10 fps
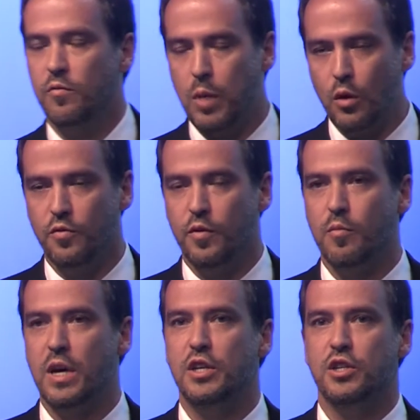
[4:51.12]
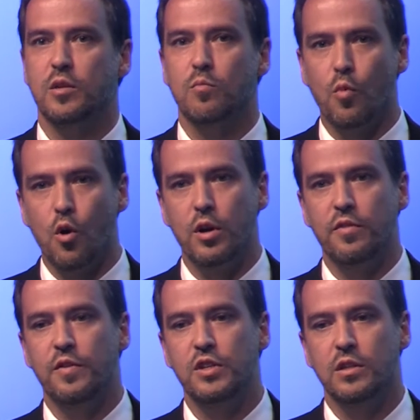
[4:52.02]
bone formation more
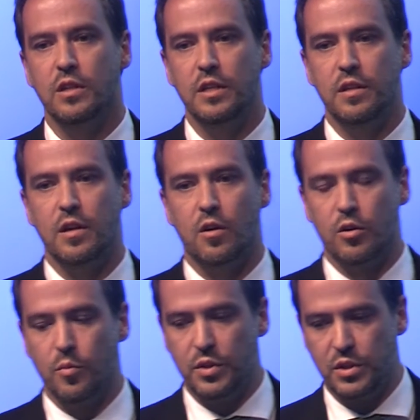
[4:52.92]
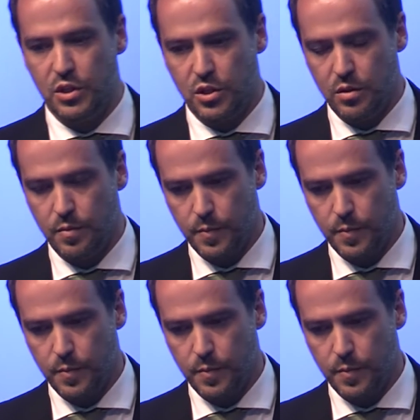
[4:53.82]
efficiently than our competition.